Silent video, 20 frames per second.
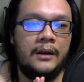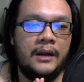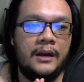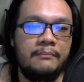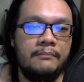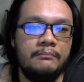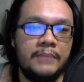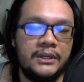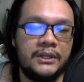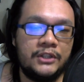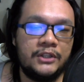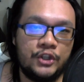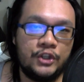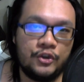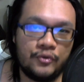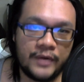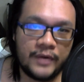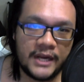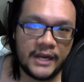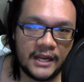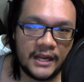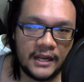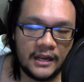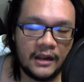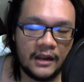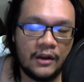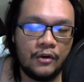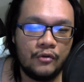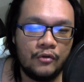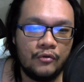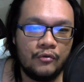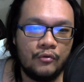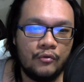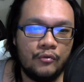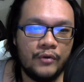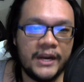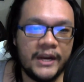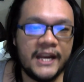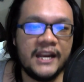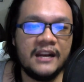Number 3.
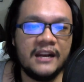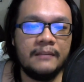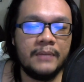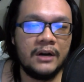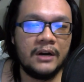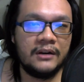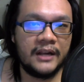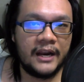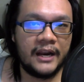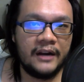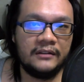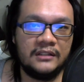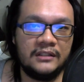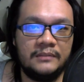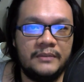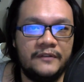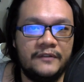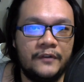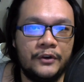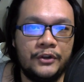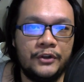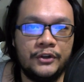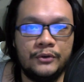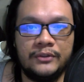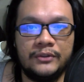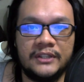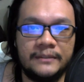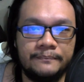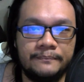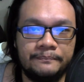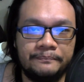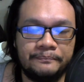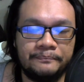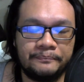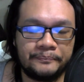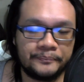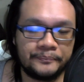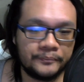Read about the characters before you use them.